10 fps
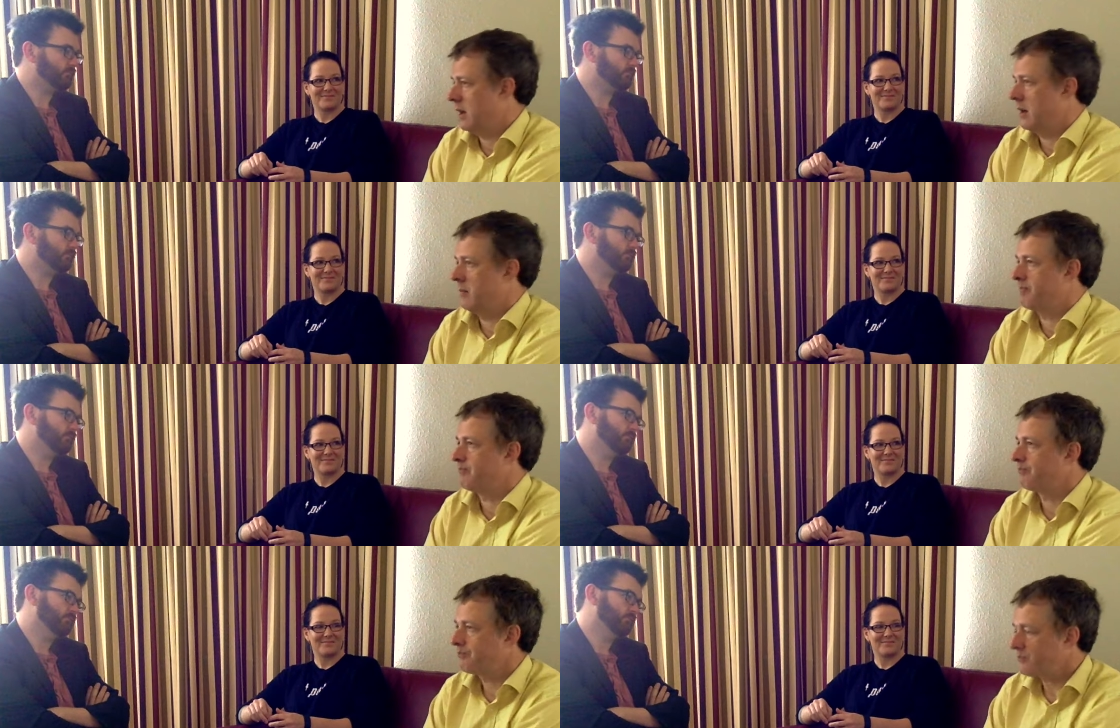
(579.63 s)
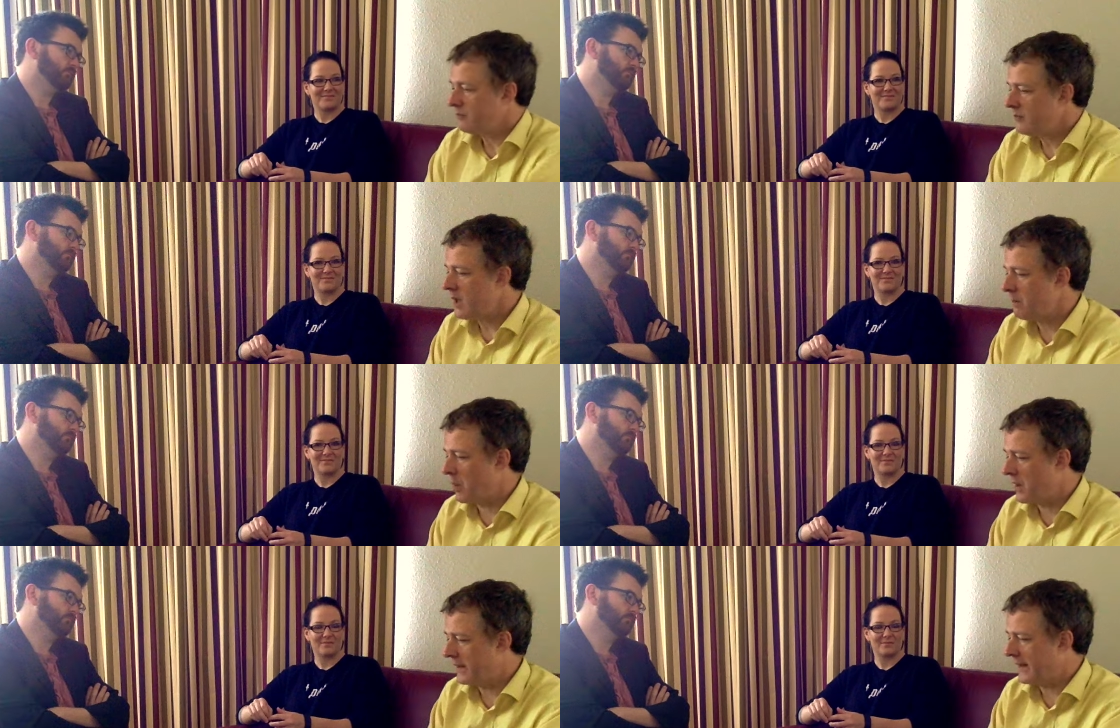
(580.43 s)
Speaker 1: Um,
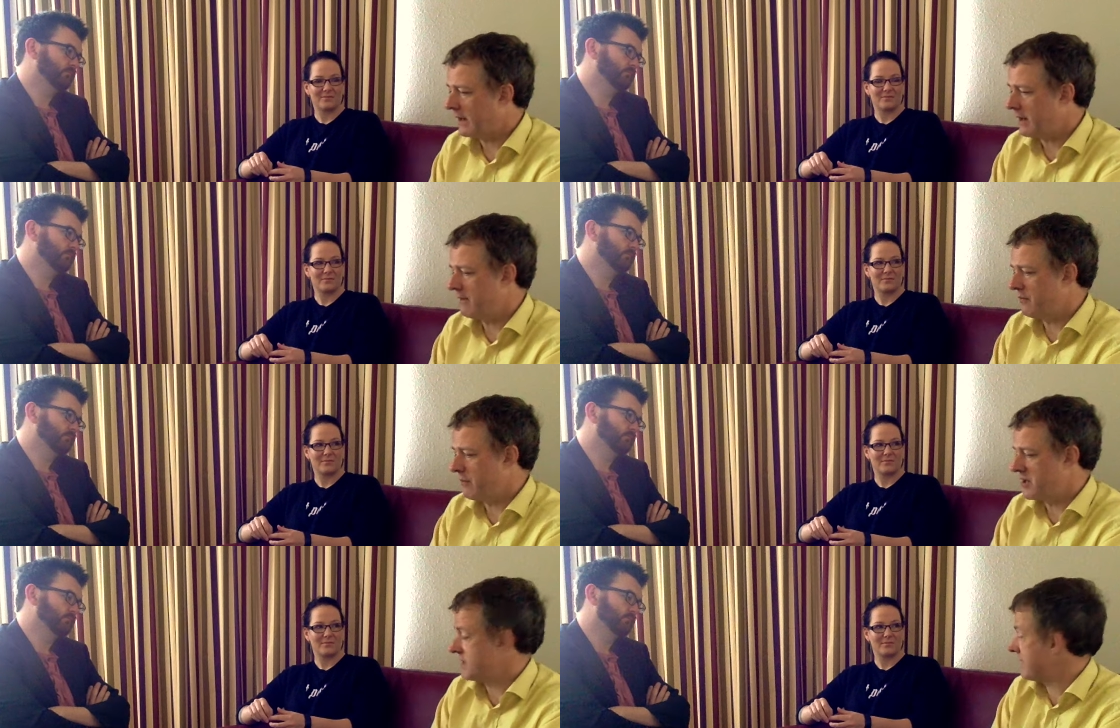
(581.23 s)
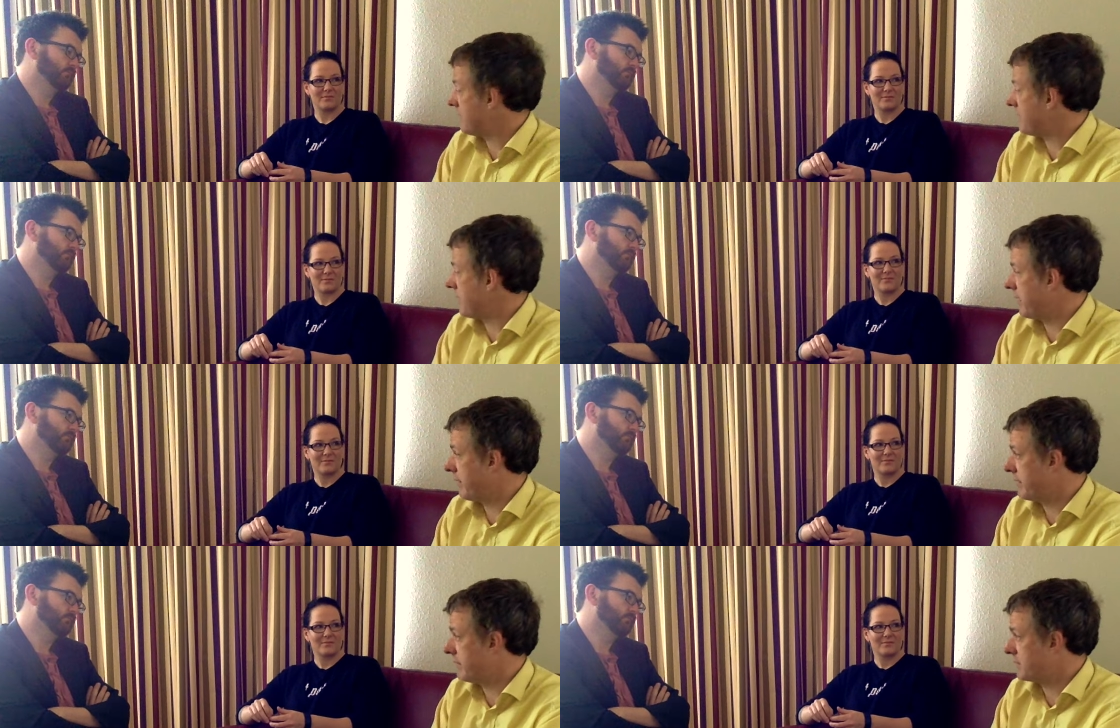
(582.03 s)
but I think that kind of information is out there now
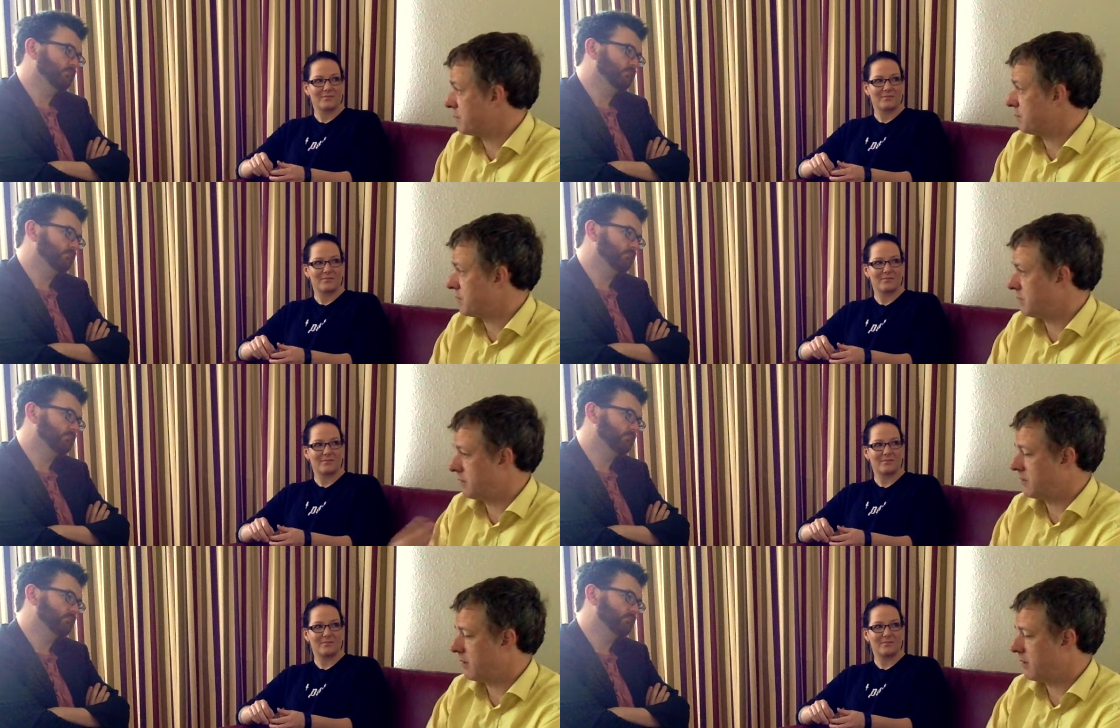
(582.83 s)
anyway. So you know